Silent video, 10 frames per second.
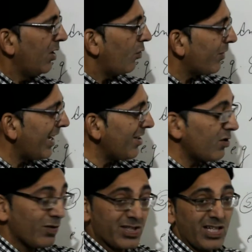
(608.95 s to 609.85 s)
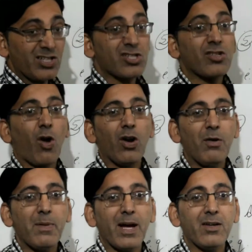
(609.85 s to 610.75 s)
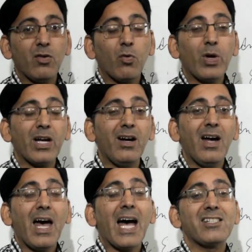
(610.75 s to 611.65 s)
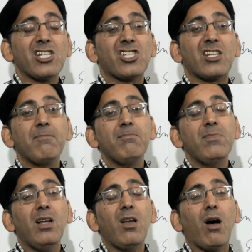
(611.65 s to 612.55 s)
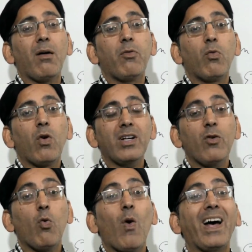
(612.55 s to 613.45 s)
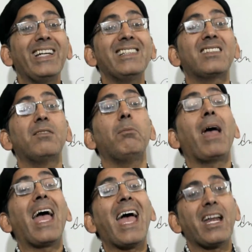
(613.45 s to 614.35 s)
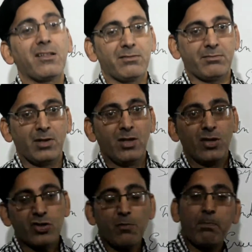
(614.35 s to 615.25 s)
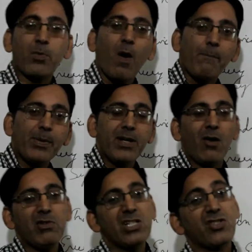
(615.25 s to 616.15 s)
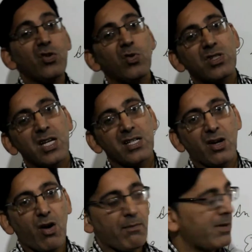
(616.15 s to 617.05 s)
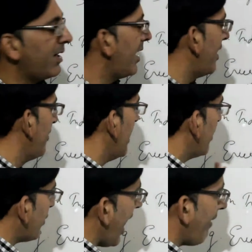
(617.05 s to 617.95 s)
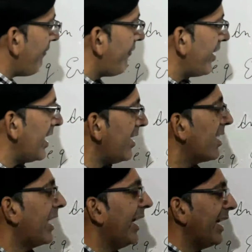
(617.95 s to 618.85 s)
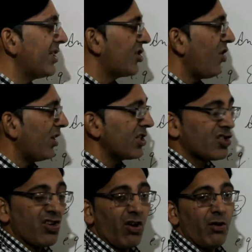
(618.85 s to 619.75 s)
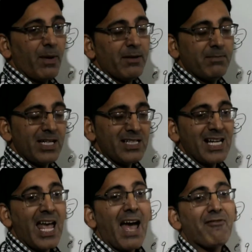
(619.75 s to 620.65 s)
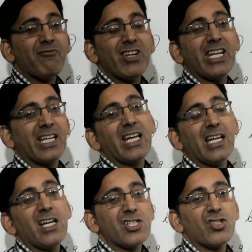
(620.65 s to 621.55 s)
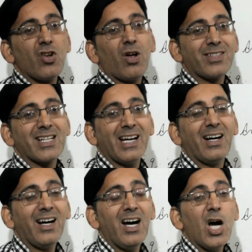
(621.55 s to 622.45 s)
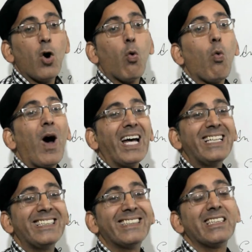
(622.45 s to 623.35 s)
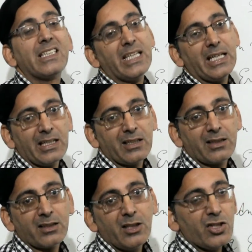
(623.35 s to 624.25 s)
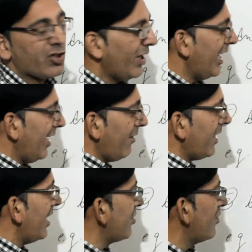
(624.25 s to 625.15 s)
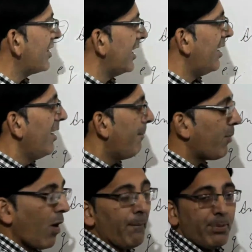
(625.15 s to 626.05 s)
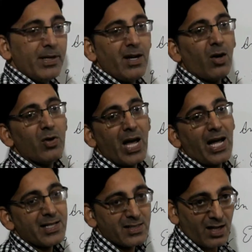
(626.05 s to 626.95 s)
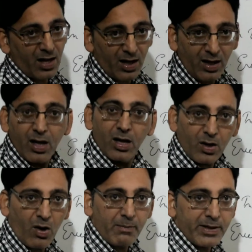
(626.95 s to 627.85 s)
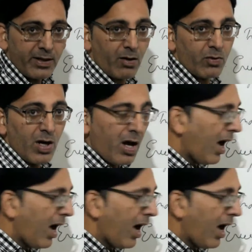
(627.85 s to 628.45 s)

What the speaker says: We are using Solomon where as a symbol of what? Wise man. So proper noun is used as a common noun. So every king is not a Solomon means every king is not a wise king. So here we are using proper noun as a common noun.